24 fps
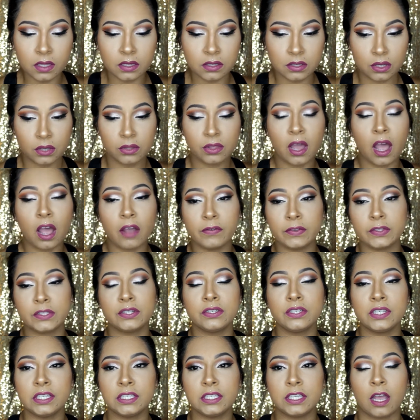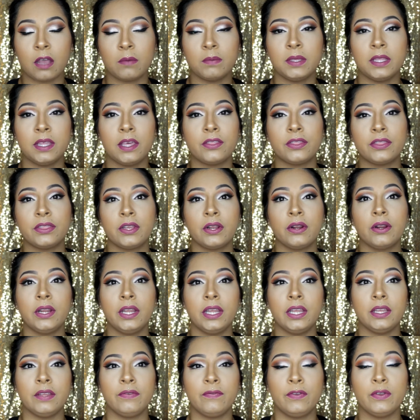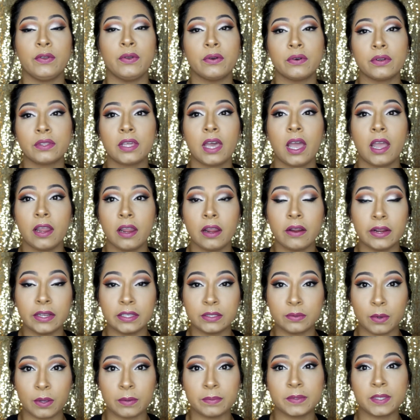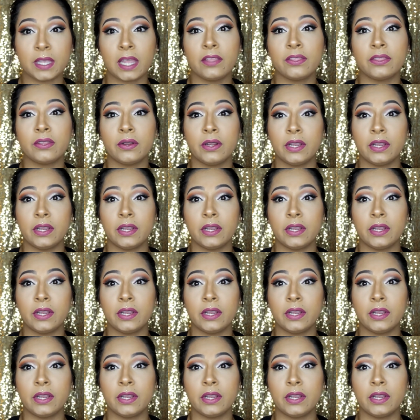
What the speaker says: So the officer did tell me that if you go to the IRS website,